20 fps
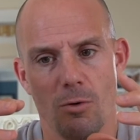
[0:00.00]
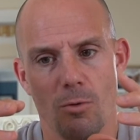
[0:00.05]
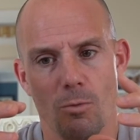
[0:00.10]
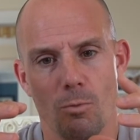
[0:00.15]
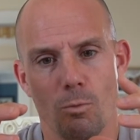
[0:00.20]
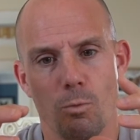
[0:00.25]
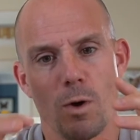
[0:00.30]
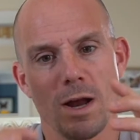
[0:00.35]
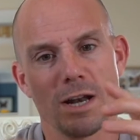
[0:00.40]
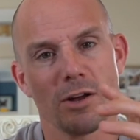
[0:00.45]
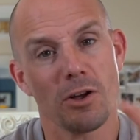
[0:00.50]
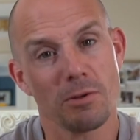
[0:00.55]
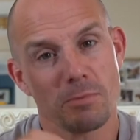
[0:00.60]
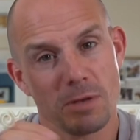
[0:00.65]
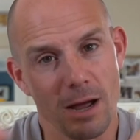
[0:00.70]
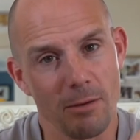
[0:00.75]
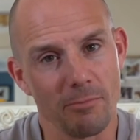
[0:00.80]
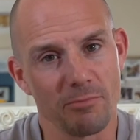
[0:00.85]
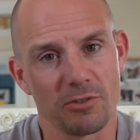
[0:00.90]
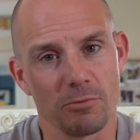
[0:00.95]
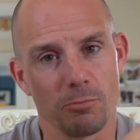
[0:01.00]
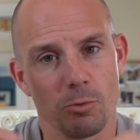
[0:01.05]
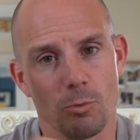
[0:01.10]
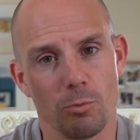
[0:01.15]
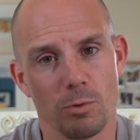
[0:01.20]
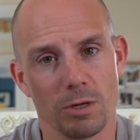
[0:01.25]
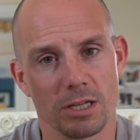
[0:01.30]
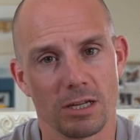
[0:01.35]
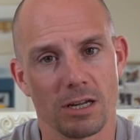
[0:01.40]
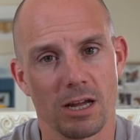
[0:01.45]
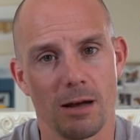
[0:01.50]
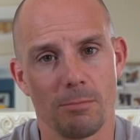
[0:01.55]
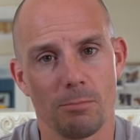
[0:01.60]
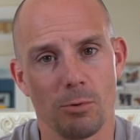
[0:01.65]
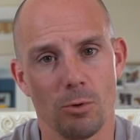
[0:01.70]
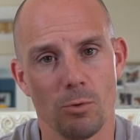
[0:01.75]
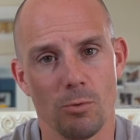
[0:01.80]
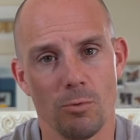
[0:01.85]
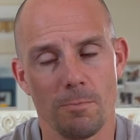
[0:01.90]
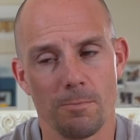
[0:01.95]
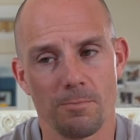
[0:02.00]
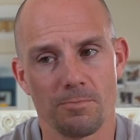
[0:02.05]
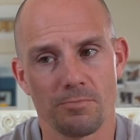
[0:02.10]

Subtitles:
when I'm comfortable with a couple